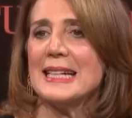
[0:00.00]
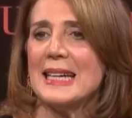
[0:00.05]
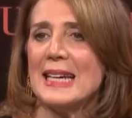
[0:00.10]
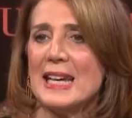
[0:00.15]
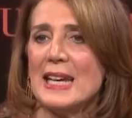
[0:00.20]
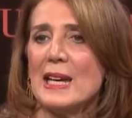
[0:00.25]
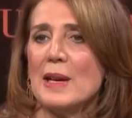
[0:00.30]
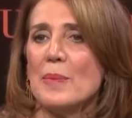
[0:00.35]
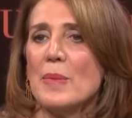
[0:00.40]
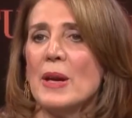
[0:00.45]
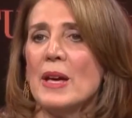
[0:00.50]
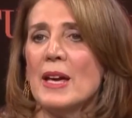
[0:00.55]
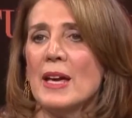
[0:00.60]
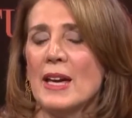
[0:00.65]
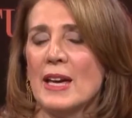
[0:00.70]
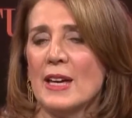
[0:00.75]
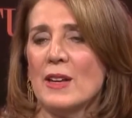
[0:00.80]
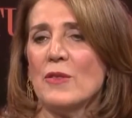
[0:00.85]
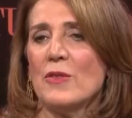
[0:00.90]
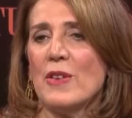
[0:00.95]
keep
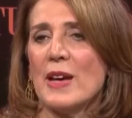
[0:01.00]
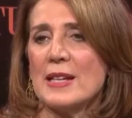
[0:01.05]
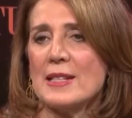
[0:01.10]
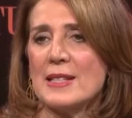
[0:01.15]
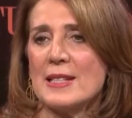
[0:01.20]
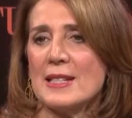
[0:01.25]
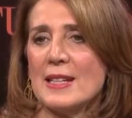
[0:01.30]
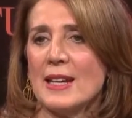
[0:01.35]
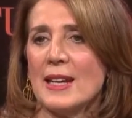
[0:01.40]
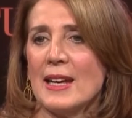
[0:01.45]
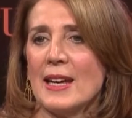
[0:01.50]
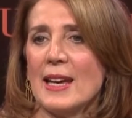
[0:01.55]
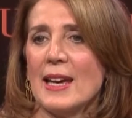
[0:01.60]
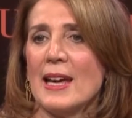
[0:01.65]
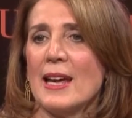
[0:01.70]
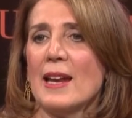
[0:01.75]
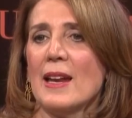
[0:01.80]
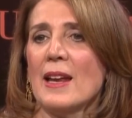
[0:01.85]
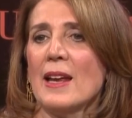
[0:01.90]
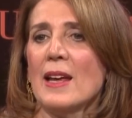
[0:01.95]
investing
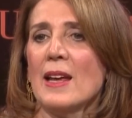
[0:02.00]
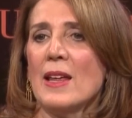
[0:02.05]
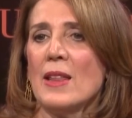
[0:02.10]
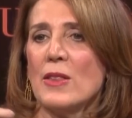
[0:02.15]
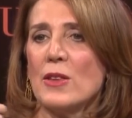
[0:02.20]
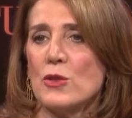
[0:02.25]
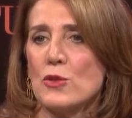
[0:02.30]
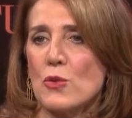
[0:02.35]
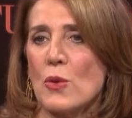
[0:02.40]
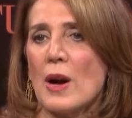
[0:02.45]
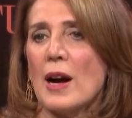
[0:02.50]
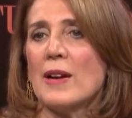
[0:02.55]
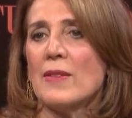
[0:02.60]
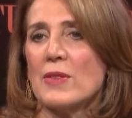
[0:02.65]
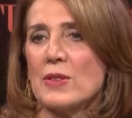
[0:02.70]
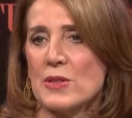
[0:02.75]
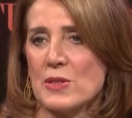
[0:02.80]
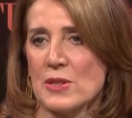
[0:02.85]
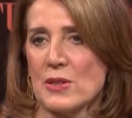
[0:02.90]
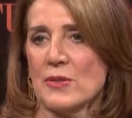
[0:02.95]
in the
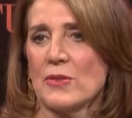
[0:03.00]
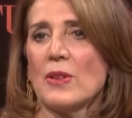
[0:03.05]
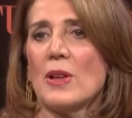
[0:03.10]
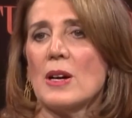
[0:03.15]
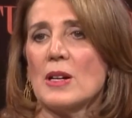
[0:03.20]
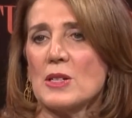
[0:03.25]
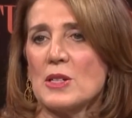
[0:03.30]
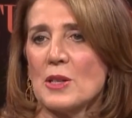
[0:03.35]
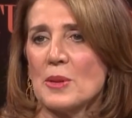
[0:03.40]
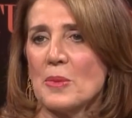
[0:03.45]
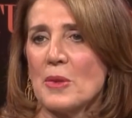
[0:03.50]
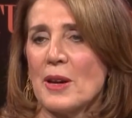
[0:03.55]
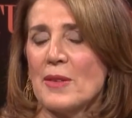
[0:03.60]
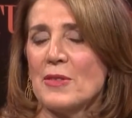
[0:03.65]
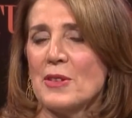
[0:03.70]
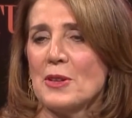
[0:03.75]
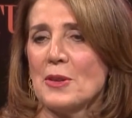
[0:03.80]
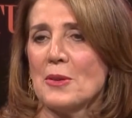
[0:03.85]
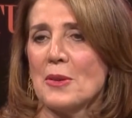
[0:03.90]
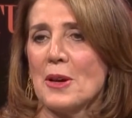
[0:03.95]
drivers of long-term
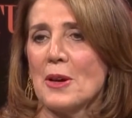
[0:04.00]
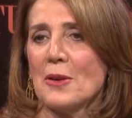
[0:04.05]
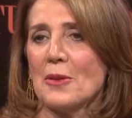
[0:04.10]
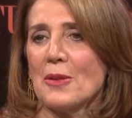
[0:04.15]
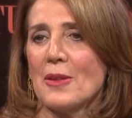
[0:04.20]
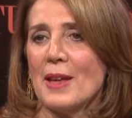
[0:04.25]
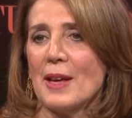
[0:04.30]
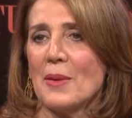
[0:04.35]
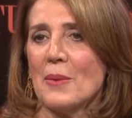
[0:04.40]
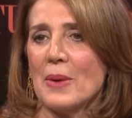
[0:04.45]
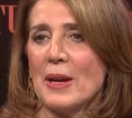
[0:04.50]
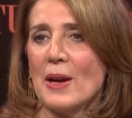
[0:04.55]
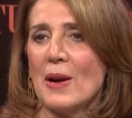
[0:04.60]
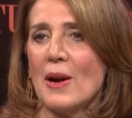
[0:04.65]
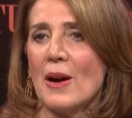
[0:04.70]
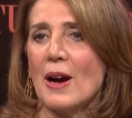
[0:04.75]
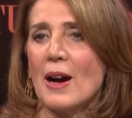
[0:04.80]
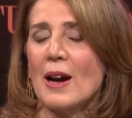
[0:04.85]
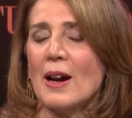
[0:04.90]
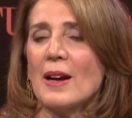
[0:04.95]
revenue growth, and we
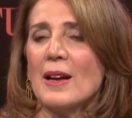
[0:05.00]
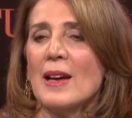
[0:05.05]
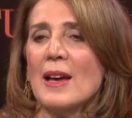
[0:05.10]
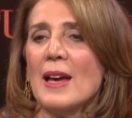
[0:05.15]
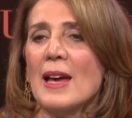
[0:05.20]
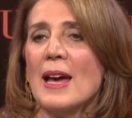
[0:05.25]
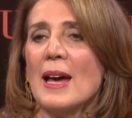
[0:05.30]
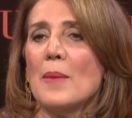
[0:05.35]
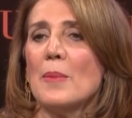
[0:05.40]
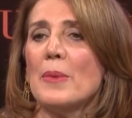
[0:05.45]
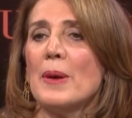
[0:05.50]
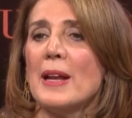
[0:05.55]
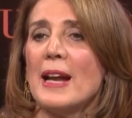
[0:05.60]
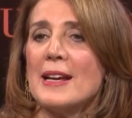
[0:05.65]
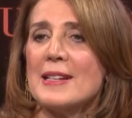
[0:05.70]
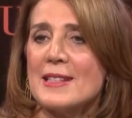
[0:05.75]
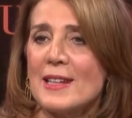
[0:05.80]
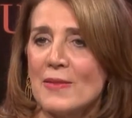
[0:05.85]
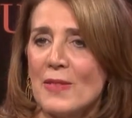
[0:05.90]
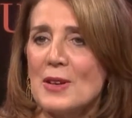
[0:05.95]
are. But
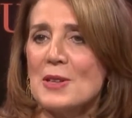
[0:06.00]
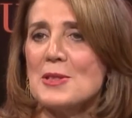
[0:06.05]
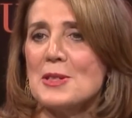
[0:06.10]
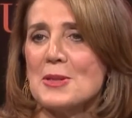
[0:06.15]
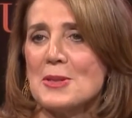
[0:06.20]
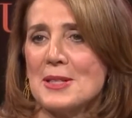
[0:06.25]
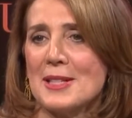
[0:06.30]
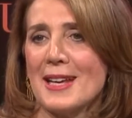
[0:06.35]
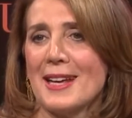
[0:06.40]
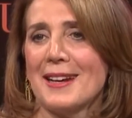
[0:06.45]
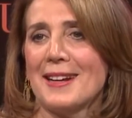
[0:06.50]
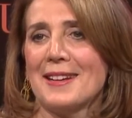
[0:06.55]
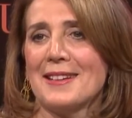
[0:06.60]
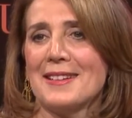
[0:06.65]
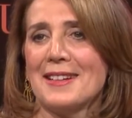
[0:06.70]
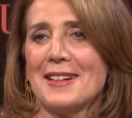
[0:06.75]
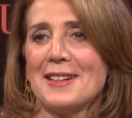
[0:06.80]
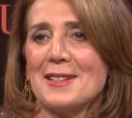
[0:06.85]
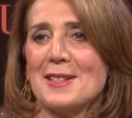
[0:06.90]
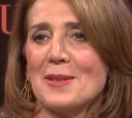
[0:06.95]
as I've also said on
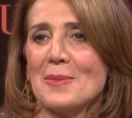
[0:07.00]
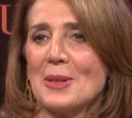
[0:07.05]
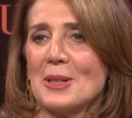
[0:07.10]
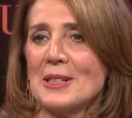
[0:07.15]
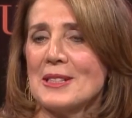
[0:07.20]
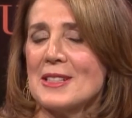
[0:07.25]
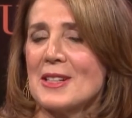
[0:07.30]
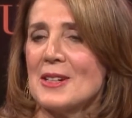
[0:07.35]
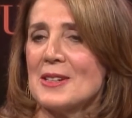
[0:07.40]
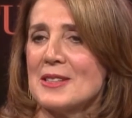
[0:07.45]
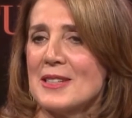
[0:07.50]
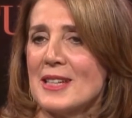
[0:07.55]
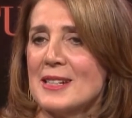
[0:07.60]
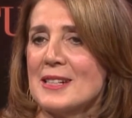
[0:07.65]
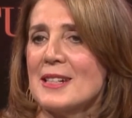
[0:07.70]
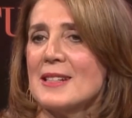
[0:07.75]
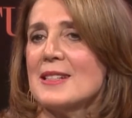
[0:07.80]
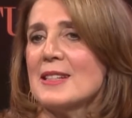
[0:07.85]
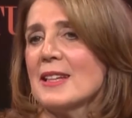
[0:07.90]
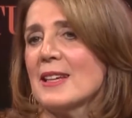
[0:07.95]
some earnings calls, that
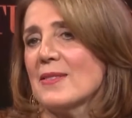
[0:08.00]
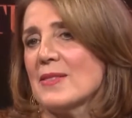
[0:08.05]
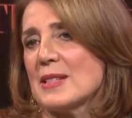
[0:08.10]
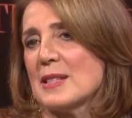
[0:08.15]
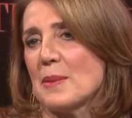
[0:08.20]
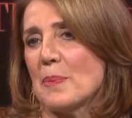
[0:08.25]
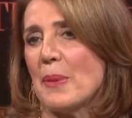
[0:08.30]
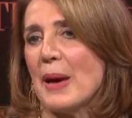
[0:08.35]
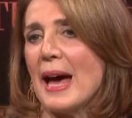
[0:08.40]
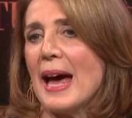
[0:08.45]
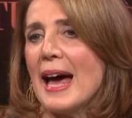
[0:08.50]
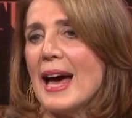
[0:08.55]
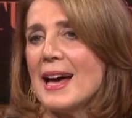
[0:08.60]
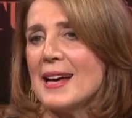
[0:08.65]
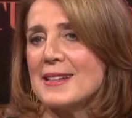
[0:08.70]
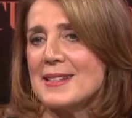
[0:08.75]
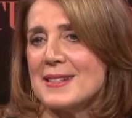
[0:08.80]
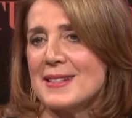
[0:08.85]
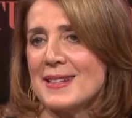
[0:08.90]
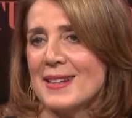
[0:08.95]
doesn't give us a
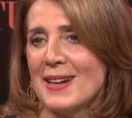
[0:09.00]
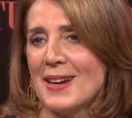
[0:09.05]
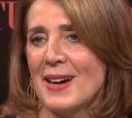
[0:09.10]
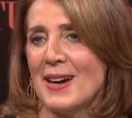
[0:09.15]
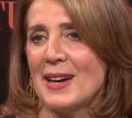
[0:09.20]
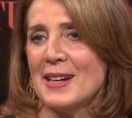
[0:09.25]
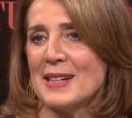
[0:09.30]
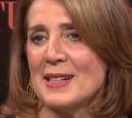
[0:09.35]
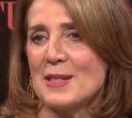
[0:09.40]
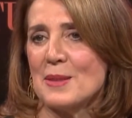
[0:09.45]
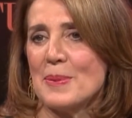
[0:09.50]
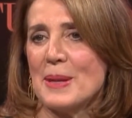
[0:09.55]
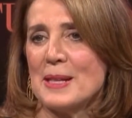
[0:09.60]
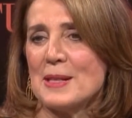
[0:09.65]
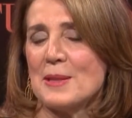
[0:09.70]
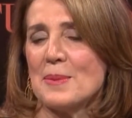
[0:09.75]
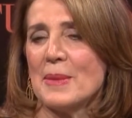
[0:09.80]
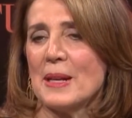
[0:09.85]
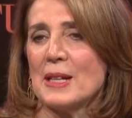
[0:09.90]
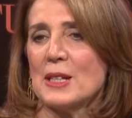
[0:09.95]
pass on
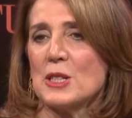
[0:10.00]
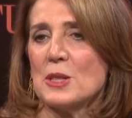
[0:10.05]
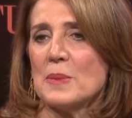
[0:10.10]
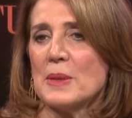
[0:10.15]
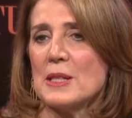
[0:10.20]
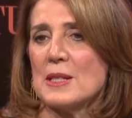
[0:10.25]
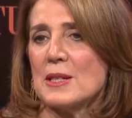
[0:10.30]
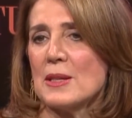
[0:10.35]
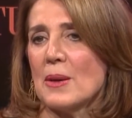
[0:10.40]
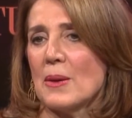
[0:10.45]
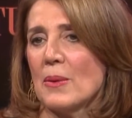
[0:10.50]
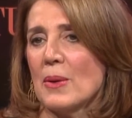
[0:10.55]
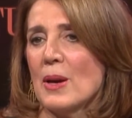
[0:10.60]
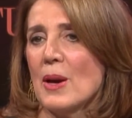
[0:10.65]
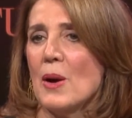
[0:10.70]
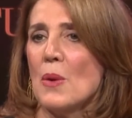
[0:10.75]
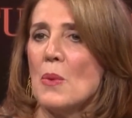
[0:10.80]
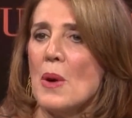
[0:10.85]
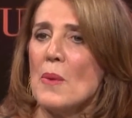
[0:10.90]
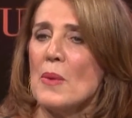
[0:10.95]
expense management. So
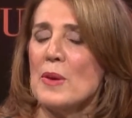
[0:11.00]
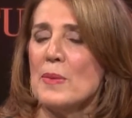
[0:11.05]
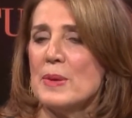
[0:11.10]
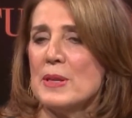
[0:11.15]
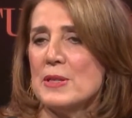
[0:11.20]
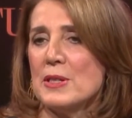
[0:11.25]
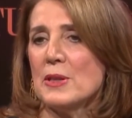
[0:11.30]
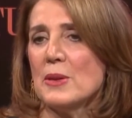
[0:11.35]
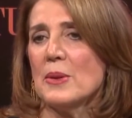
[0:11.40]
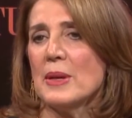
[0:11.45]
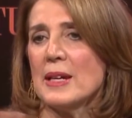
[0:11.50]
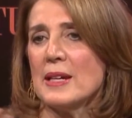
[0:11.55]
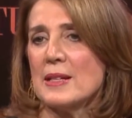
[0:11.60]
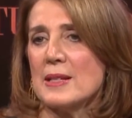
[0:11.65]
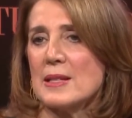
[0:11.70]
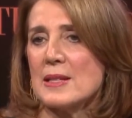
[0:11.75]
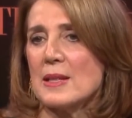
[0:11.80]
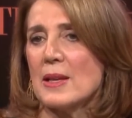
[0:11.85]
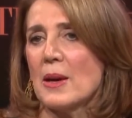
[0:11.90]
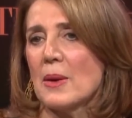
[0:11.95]
what we've been doing is
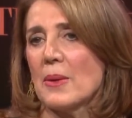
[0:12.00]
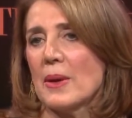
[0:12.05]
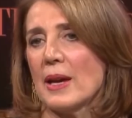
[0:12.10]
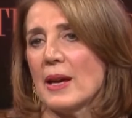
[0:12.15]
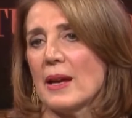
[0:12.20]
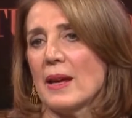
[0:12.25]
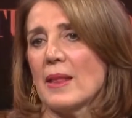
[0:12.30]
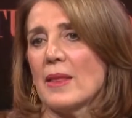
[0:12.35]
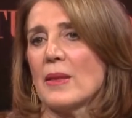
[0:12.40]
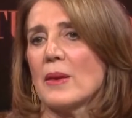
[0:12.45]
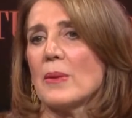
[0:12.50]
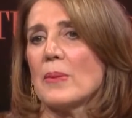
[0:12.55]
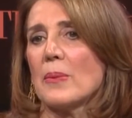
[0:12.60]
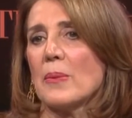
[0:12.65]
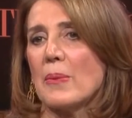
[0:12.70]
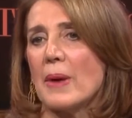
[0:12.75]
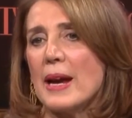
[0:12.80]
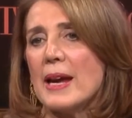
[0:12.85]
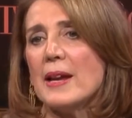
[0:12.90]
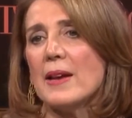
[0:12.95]
slowing the
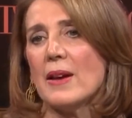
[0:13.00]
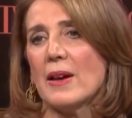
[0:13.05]
rate